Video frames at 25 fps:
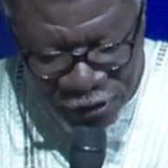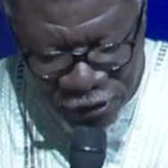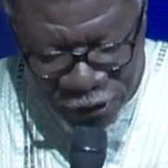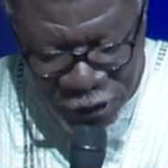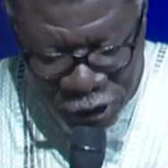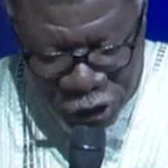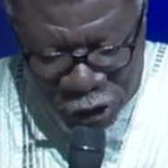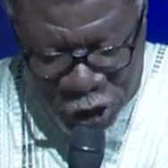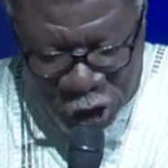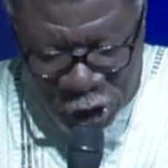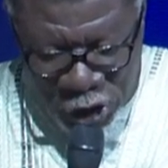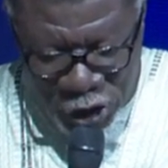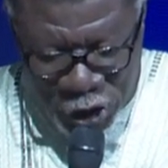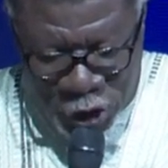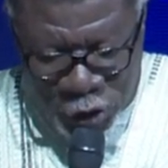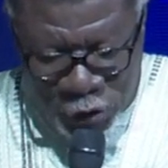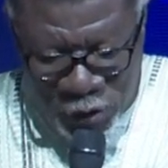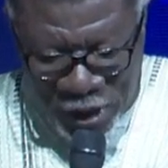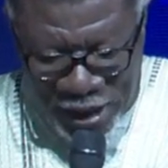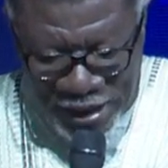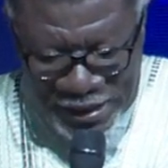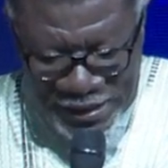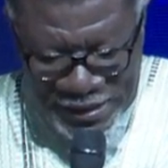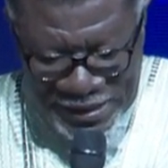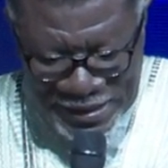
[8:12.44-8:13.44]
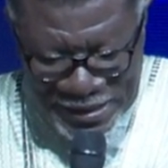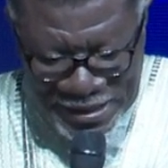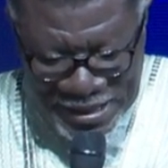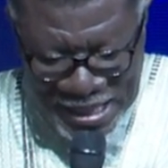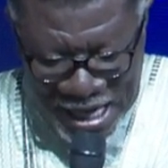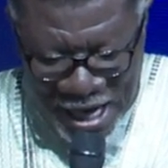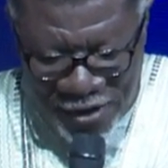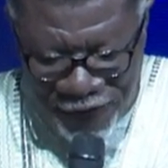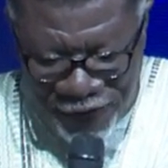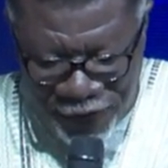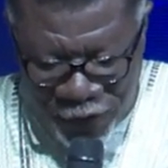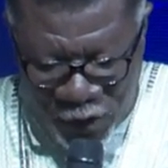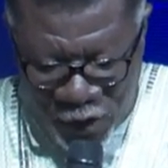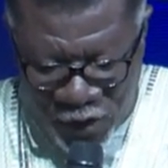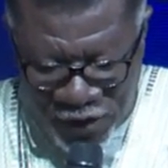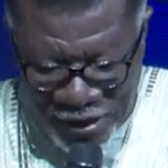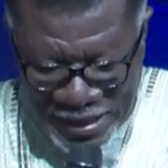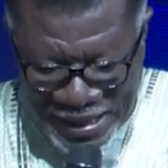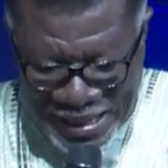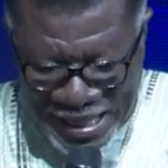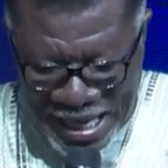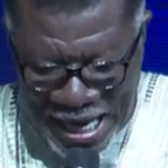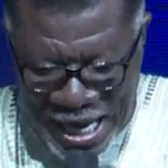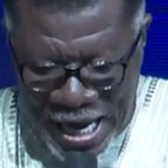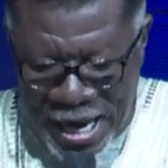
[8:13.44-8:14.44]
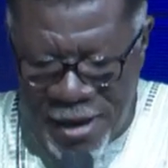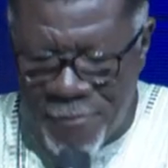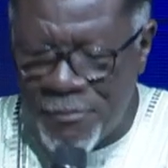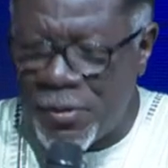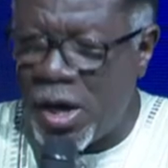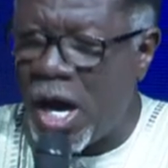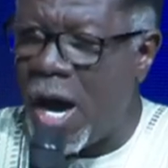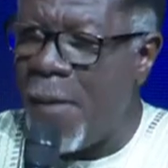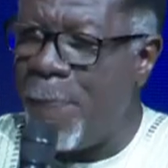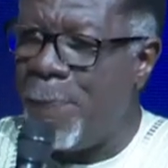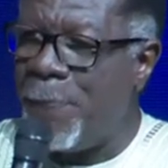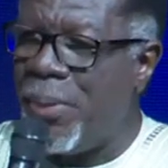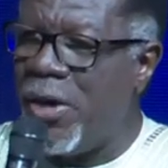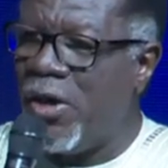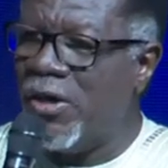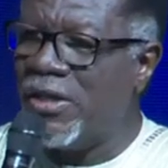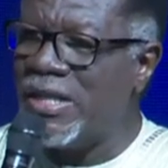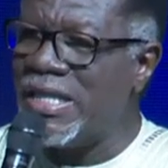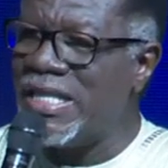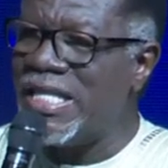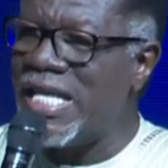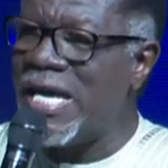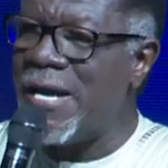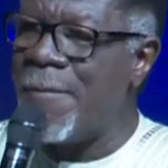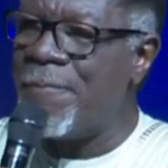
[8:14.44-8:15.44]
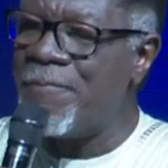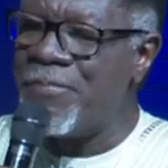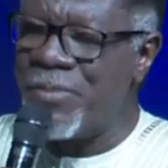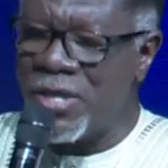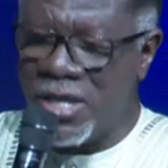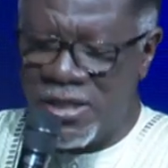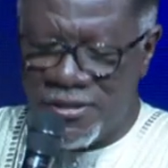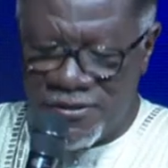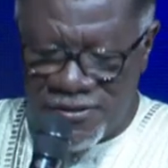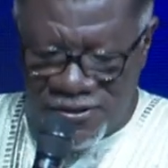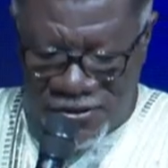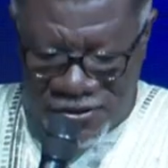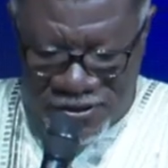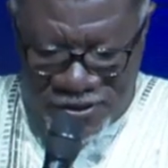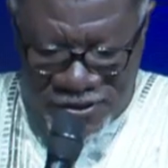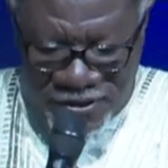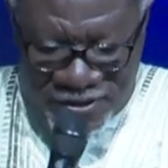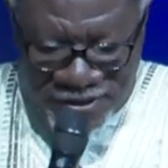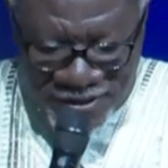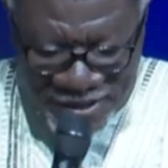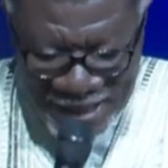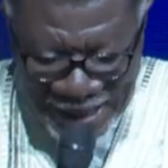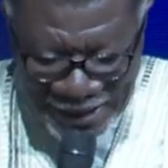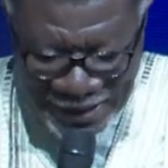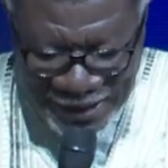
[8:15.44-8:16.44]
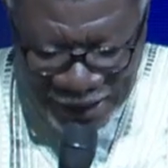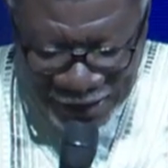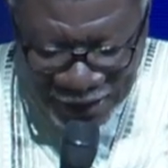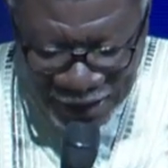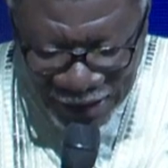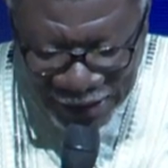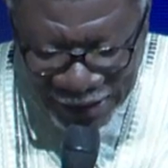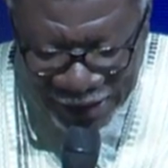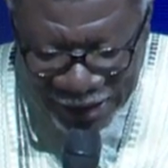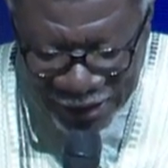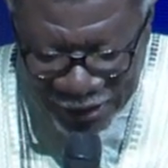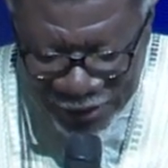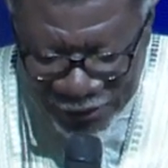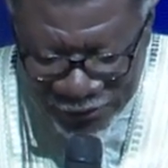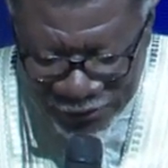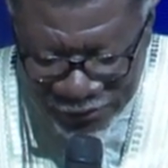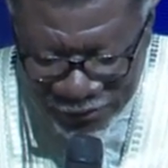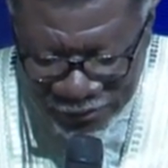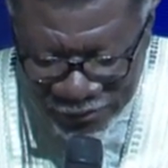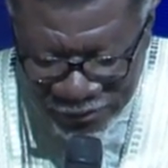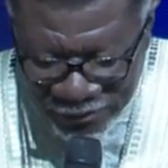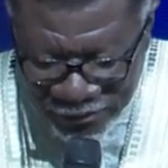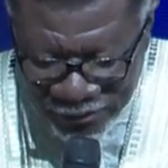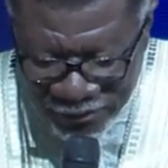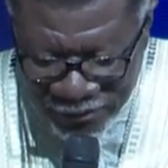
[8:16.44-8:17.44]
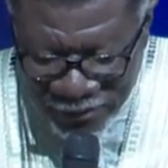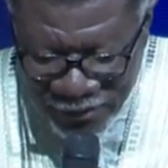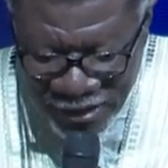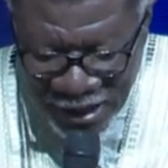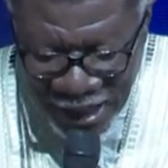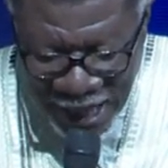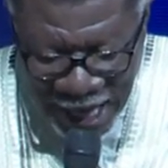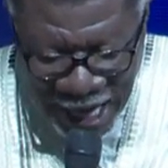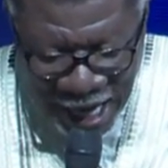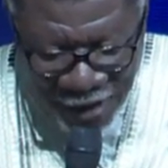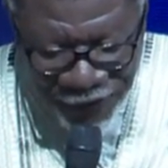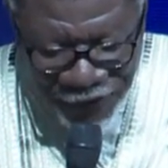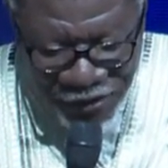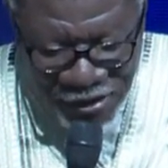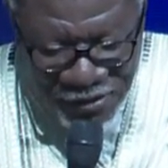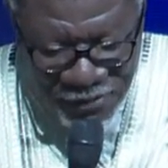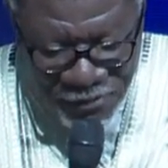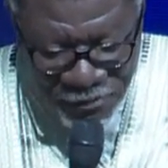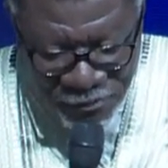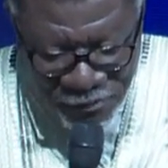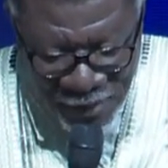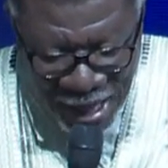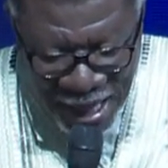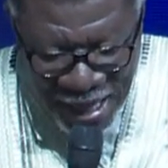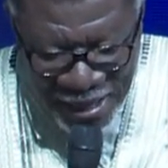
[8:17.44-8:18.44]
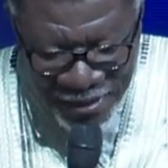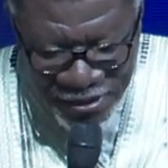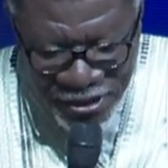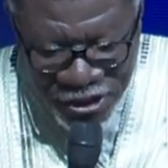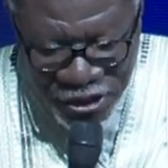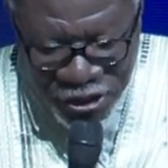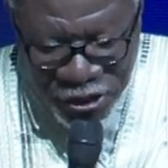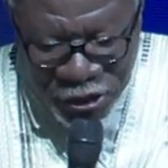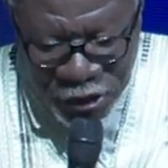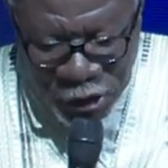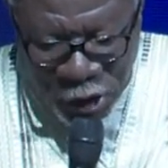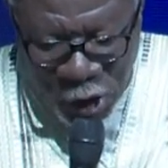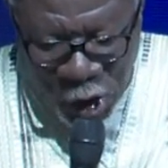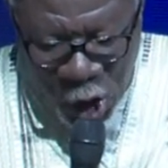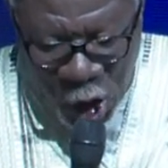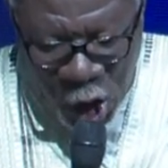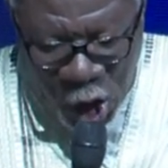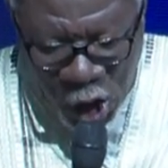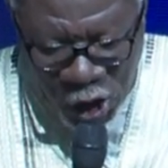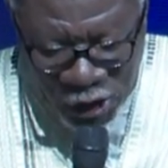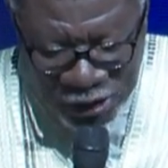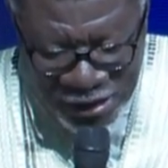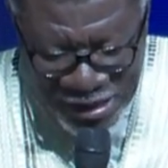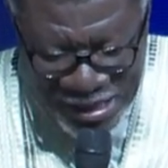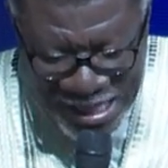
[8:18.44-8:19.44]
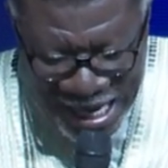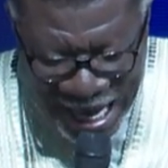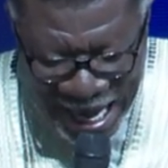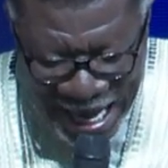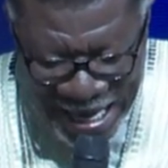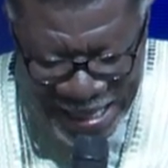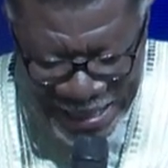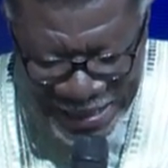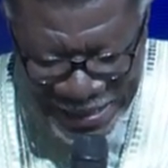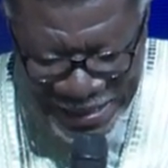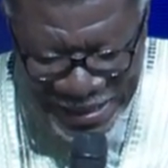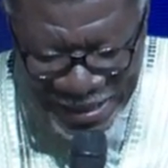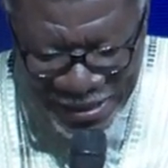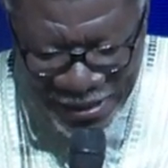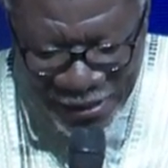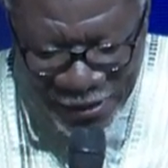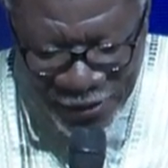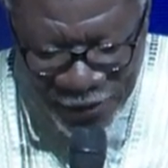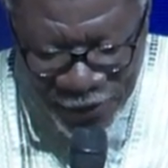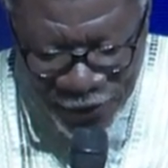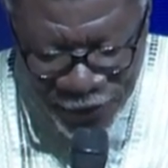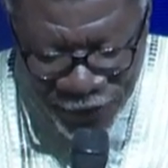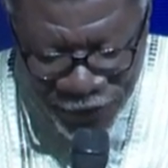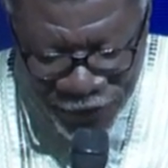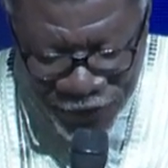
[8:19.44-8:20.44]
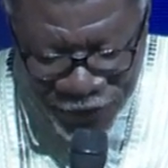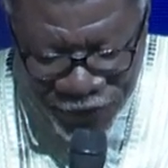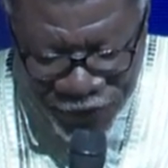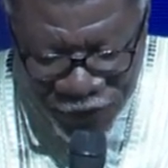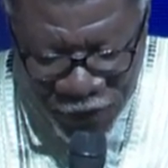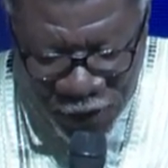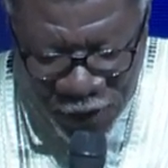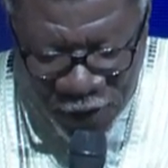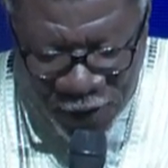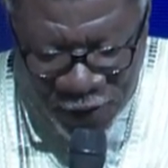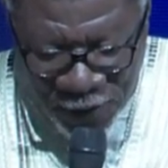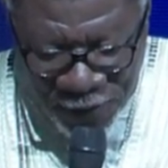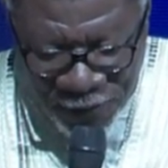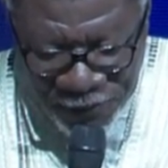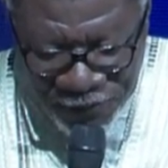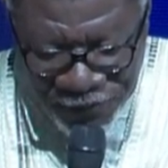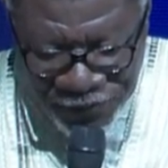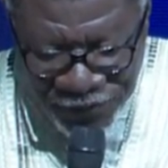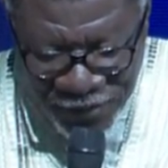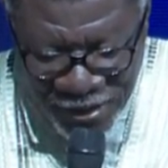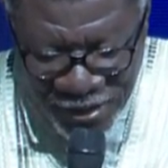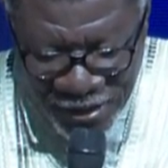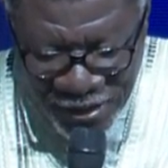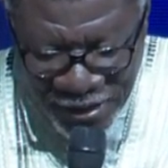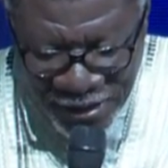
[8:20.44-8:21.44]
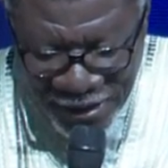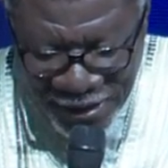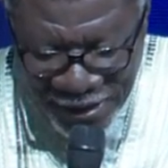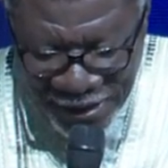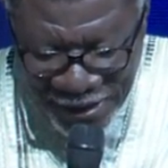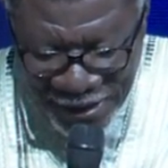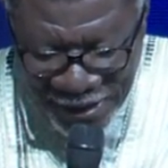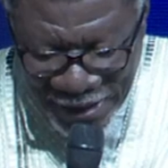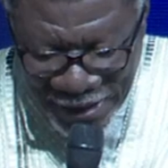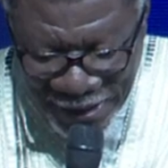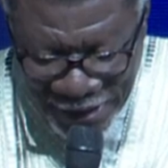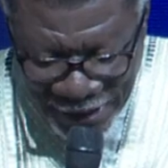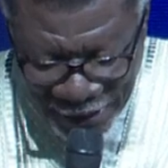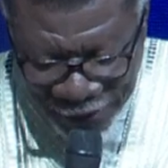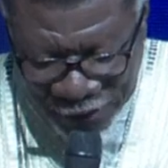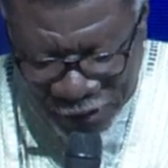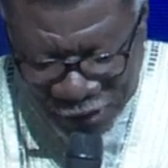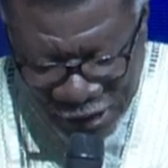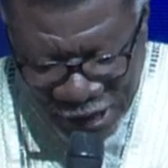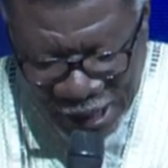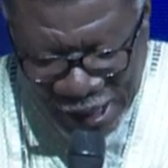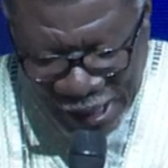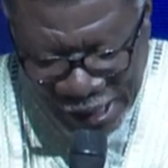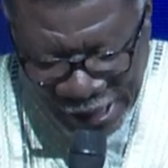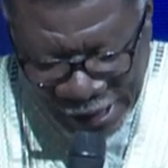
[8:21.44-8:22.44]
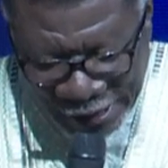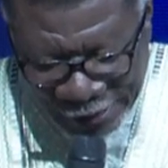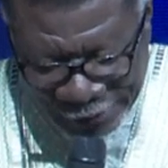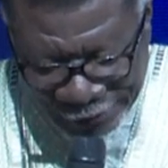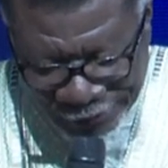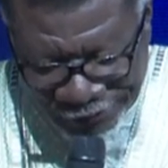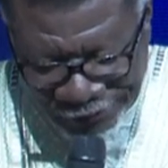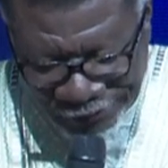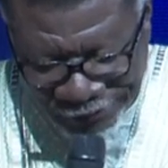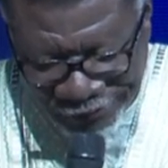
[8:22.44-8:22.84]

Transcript: Joshua therefore came upon them suddenly having marched all night from Gilgal.